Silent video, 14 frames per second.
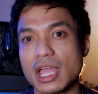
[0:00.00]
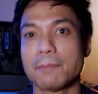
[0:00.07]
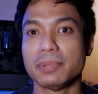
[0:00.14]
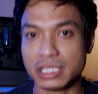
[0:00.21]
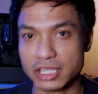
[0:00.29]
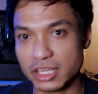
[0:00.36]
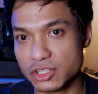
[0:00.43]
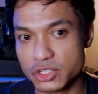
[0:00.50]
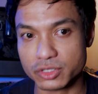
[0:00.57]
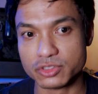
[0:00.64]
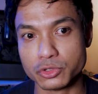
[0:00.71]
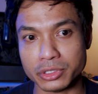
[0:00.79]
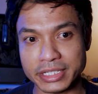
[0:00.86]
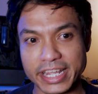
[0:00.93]

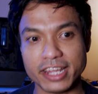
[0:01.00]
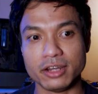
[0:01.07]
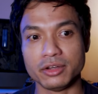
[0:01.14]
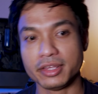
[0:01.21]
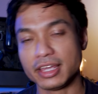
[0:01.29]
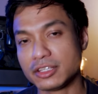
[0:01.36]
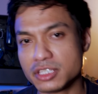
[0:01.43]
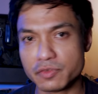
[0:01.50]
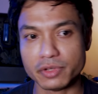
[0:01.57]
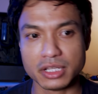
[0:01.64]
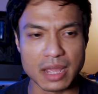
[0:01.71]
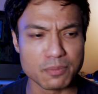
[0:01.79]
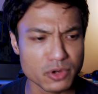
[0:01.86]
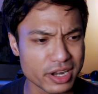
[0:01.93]
applications, your day-to-day
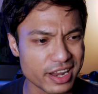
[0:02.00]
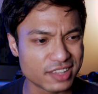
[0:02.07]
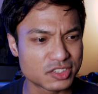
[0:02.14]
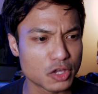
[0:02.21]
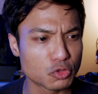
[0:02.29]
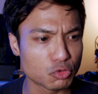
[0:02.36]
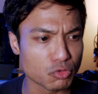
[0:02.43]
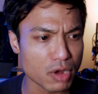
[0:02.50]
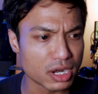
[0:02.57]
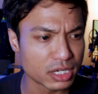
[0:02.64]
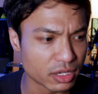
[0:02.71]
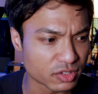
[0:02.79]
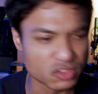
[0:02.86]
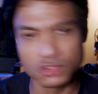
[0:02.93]
activity. I'm not asking to
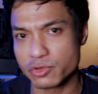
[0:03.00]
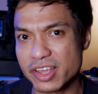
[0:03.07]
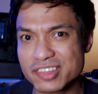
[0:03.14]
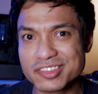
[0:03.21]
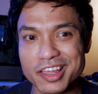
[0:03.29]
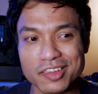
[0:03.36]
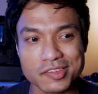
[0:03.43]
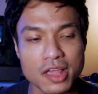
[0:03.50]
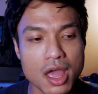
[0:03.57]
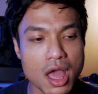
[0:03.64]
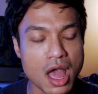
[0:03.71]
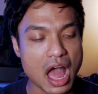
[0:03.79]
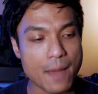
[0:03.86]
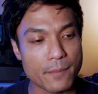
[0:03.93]
run a stress test.
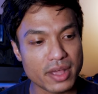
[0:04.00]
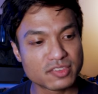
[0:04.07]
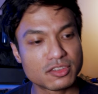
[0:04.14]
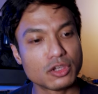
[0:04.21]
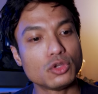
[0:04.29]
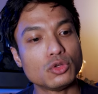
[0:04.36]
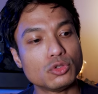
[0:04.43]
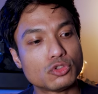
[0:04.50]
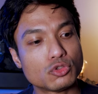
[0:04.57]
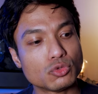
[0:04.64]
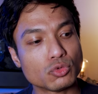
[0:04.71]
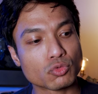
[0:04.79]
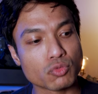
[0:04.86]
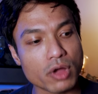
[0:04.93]
I'm asking you
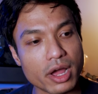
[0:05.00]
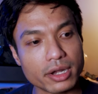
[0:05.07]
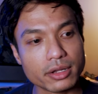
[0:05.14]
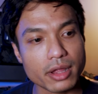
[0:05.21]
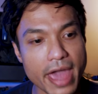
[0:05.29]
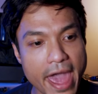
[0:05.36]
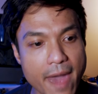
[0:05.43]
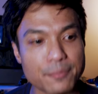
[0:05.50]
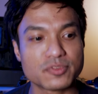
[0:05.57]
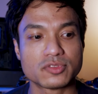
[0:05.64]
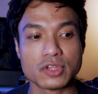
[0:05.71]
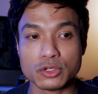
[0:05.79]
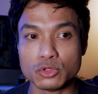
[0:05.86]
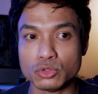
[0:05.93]
to run
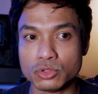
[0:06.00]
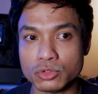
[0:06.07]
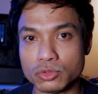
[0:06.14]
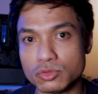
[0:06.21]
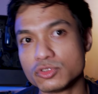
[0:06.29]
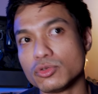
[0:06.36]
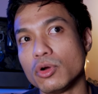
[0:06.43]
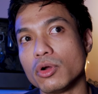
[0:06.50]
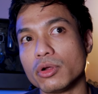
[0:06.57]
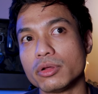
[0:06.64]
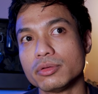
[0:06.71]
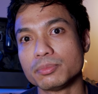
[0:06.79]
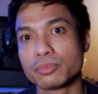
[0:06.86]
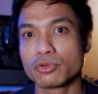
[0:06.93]
apps that you use
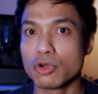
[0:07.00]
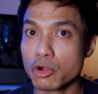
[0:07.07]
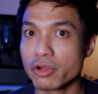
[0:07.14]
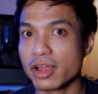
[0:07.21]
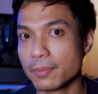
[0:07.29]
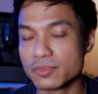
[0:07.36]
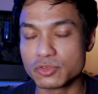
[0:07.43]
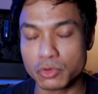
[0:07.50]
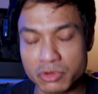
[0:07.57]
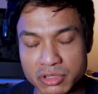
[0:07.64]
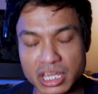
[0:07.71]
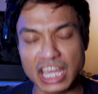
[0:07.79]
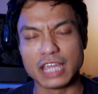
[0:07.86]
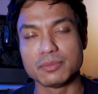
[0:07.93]
or programs or
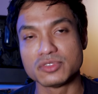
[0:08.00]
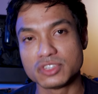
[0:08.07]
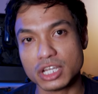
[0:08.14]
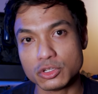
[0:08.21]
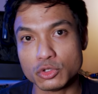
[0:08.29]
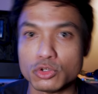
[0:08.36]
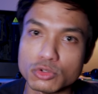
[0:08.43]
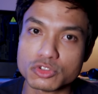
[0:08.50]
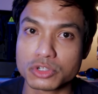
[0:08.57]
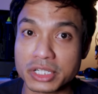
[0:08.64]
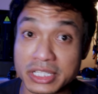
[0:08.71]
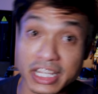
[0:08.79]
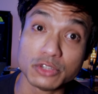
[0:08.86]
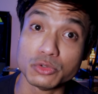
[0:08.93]
games that you use
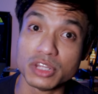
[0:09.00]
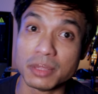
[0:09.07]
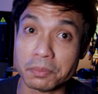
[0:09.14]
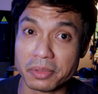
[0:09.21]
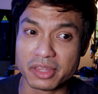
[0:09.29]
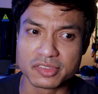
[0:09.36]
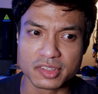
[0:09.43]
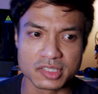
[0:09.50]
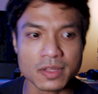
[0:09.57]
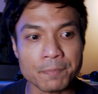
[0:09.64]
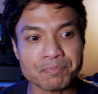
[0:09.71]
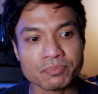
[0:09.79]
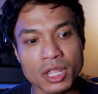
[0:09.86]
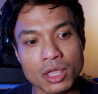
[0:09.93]
on a day-to-day basis.
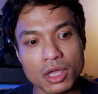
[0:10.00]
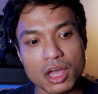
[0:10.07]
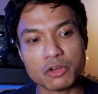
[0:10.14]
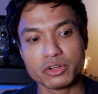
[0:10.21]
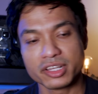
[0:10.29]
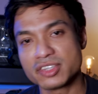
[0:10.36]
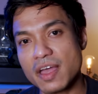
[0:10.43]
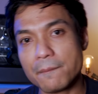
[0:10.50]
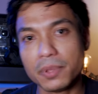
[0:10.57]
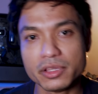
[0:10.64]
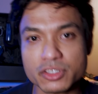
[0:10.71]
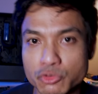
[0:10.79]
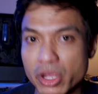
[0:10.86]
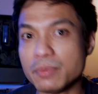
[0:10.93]
A good
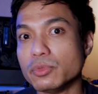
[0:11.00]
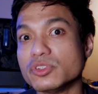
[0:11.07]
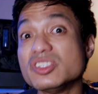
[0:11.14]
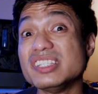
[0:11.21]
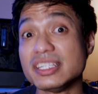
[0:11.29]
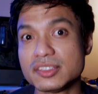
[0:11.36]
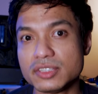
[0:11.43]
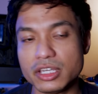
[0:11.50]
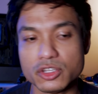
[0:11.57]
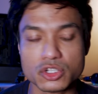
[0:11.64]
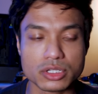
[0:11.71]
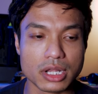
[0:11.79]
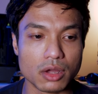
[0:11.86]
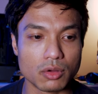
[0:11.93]
example is Rainbow Six
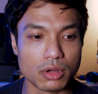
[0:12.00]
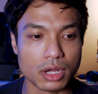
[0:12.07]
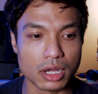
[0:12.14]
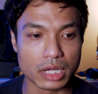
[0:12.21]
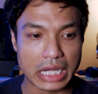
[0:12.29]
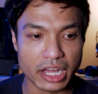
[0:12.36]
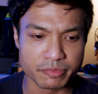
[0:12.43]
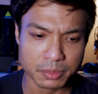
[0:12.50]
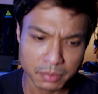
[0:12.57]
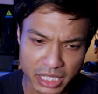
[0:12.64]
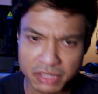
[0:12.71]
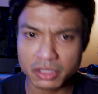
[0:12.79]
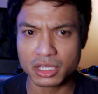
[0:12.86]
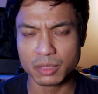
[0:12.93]
Siege. Now, I've been
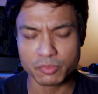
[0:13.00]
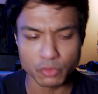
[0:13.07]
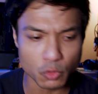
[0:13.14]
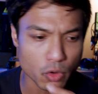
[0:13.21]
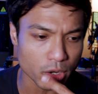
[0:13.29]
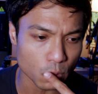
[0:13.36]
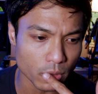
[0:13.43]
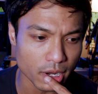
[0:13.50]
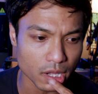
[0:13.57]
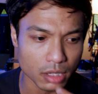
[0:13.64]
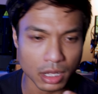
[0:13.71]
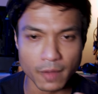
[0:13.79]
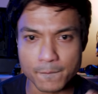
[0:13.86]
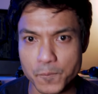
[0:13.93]
playing the game for quite a
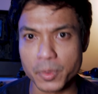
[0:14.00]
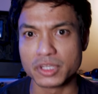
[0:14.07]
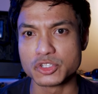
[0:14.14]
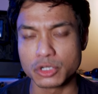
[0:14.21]
while,